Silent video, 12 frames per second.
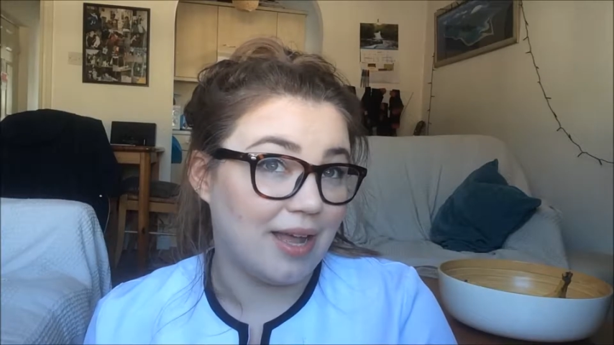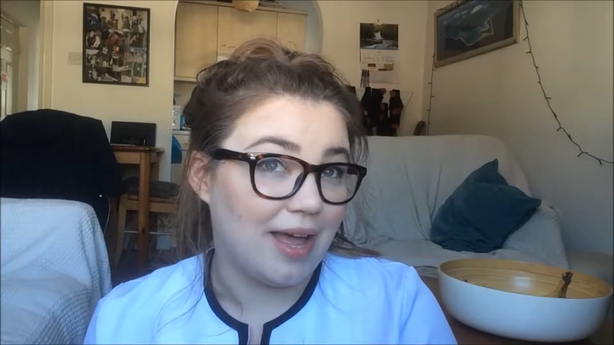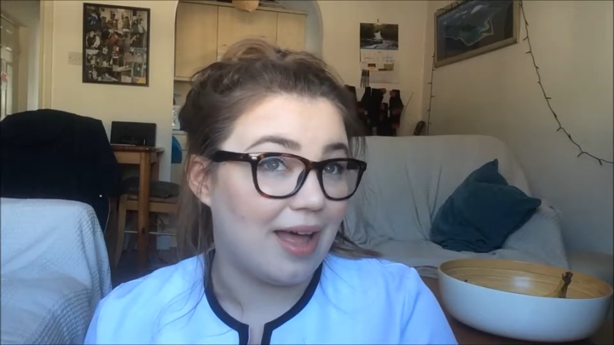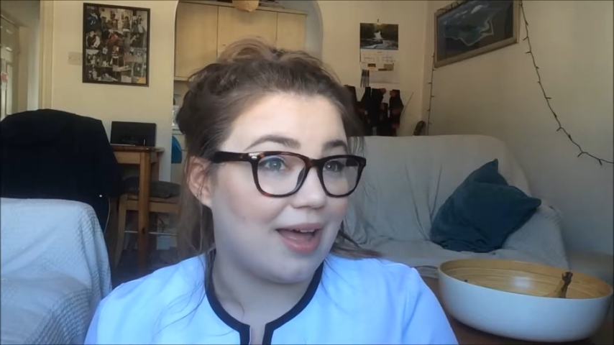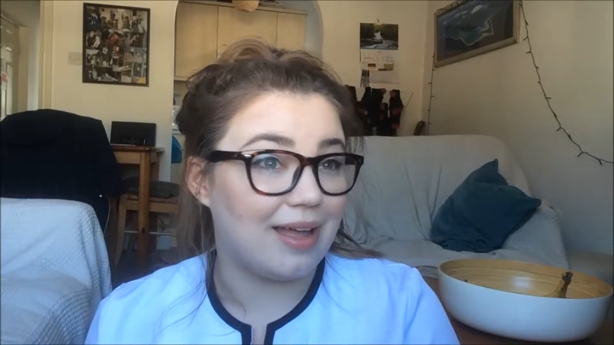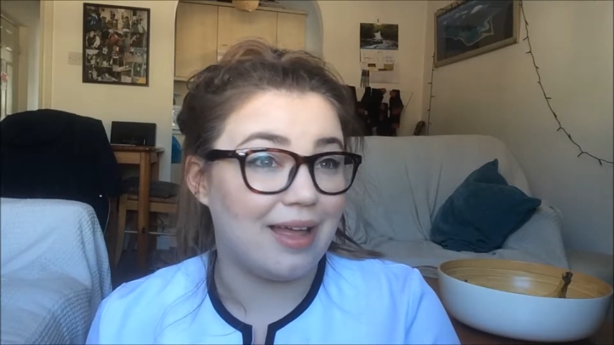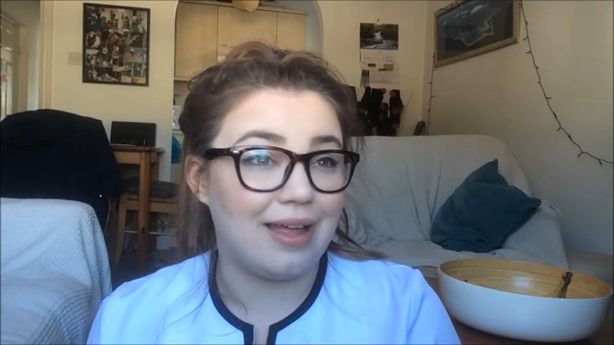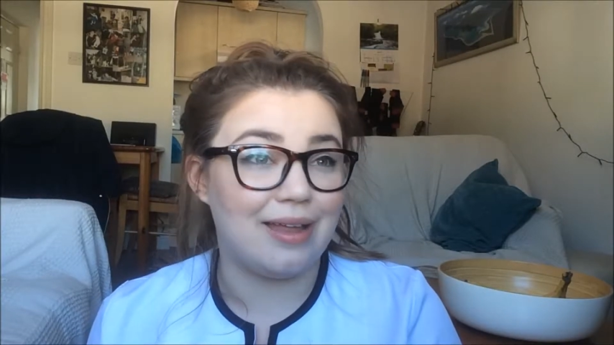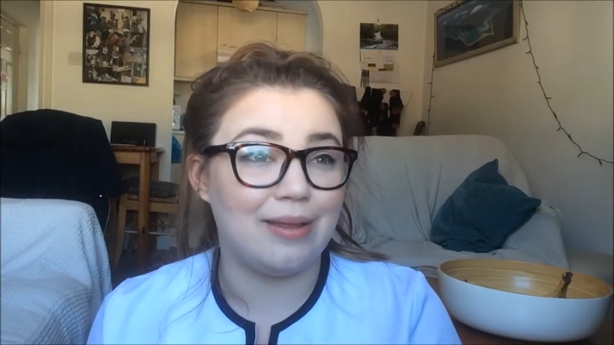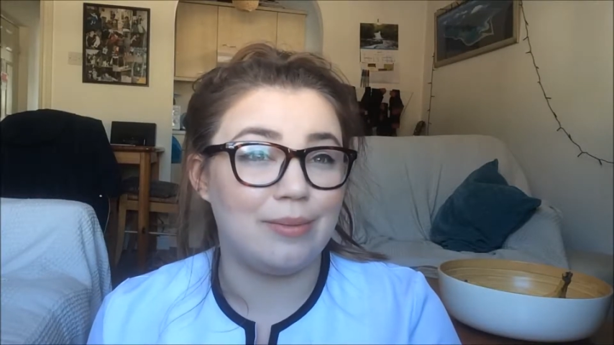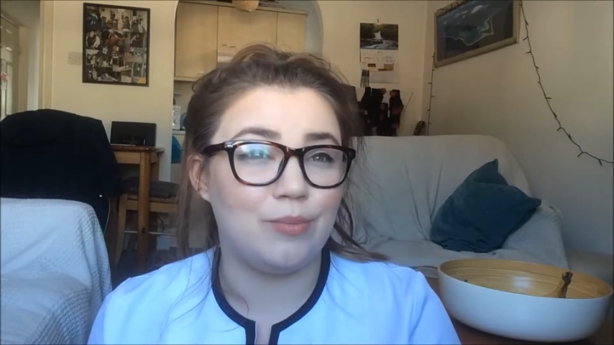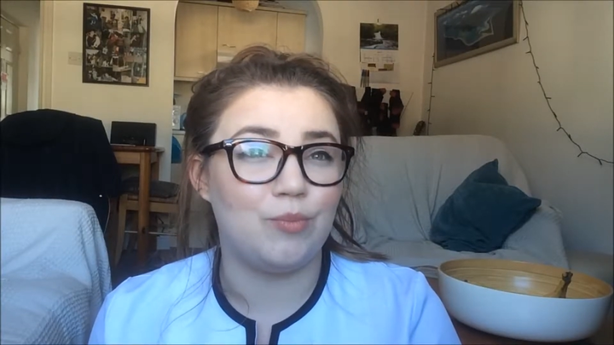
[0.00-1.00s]

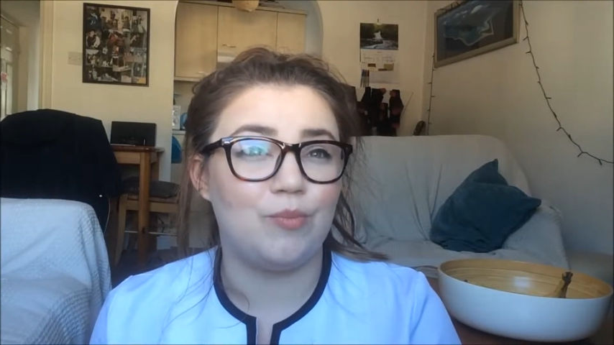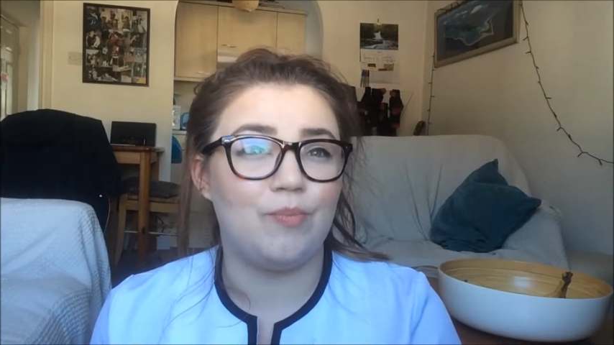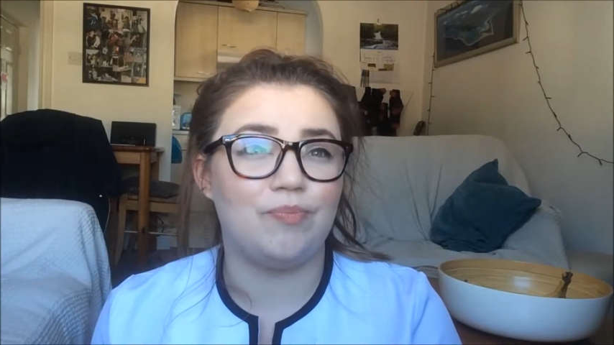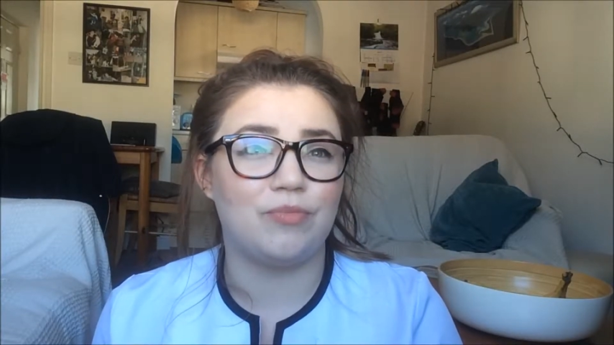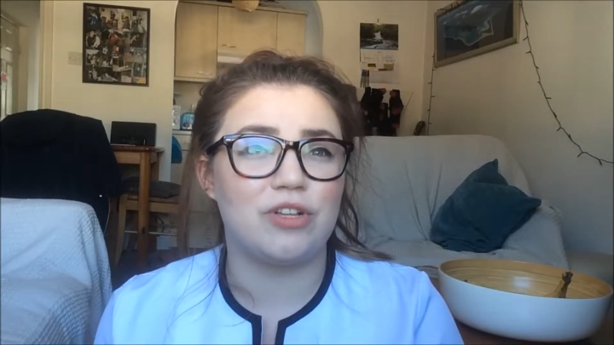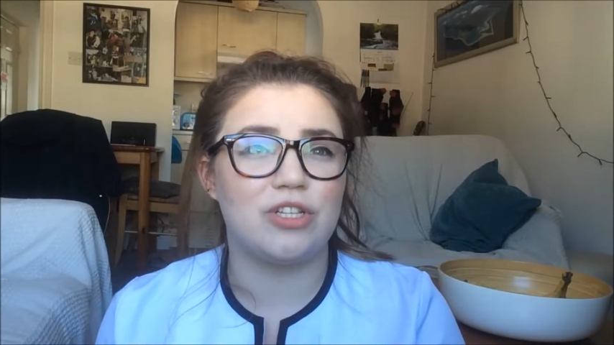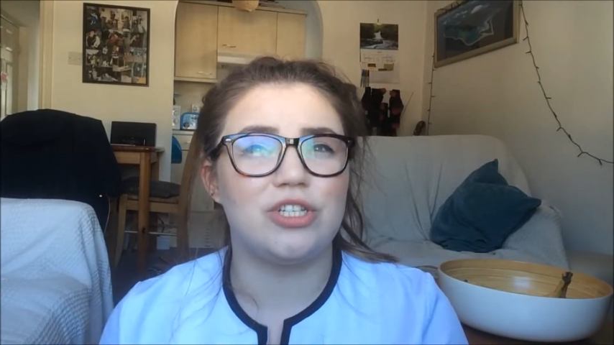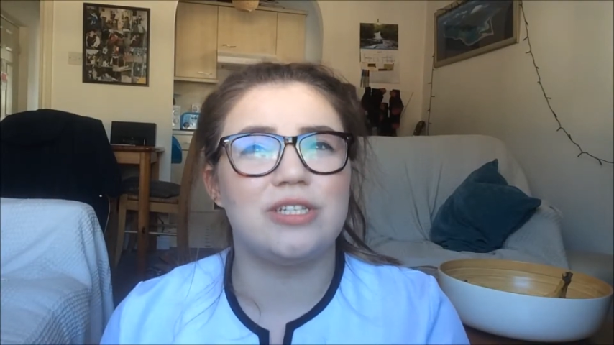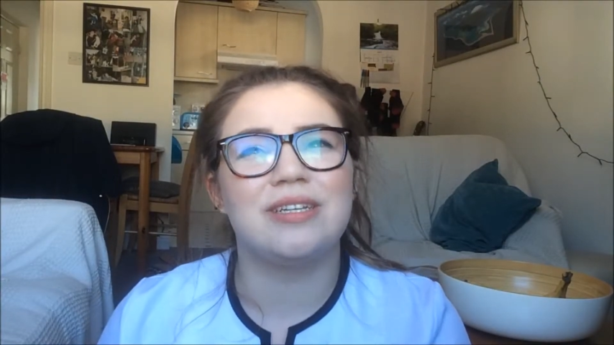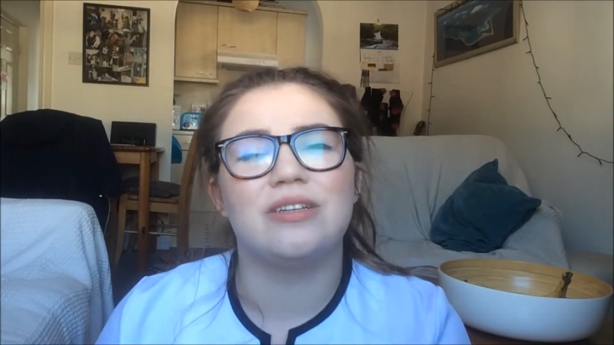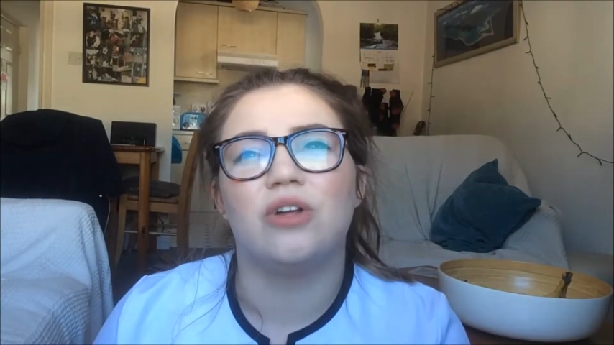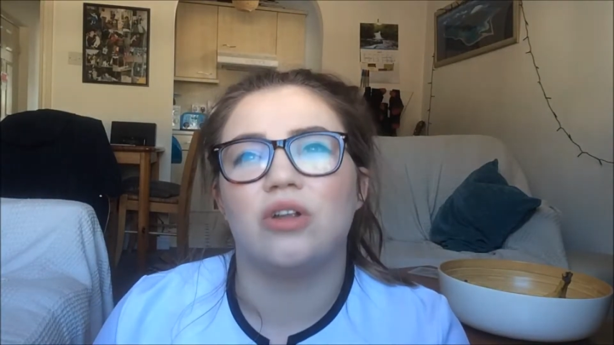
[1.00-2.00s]
I'm just
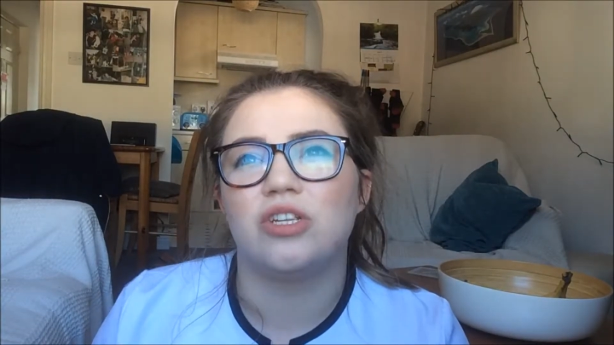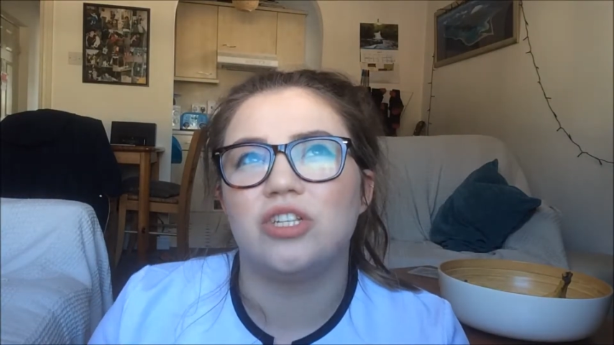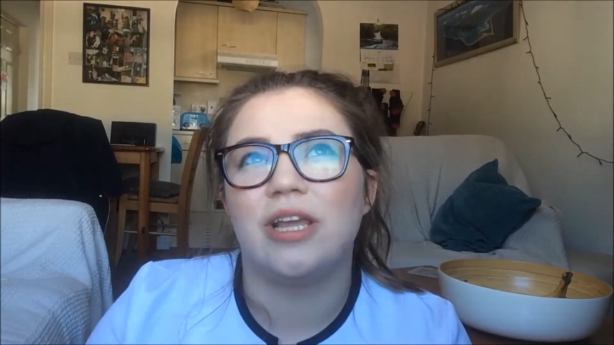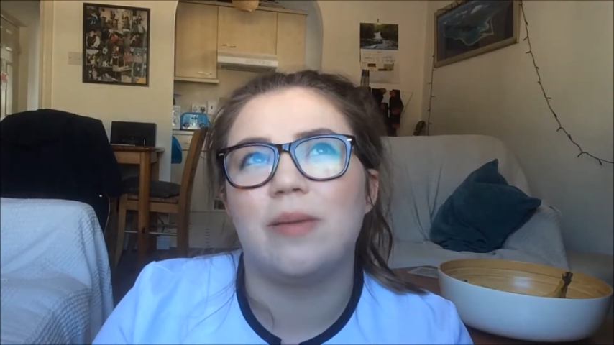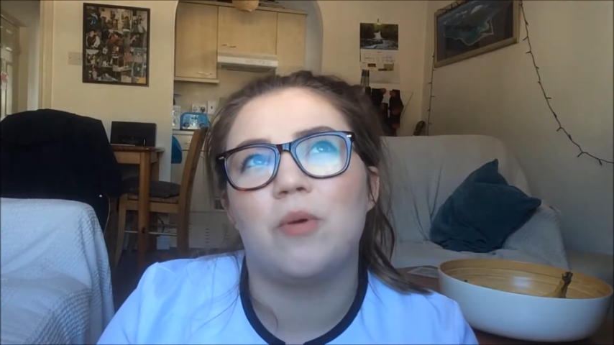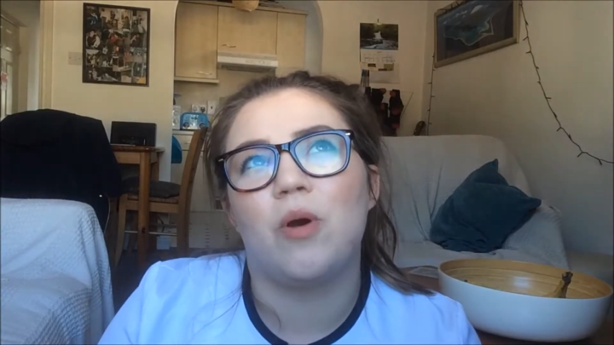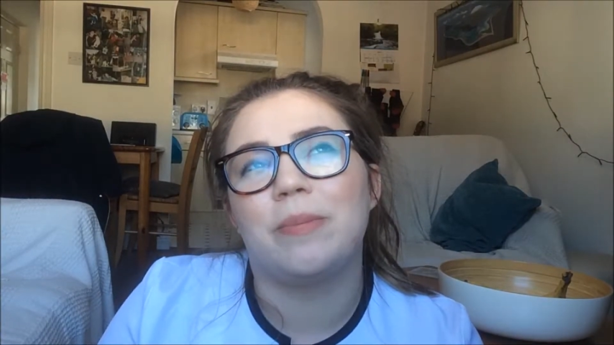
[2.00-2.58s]
acknowledging it more.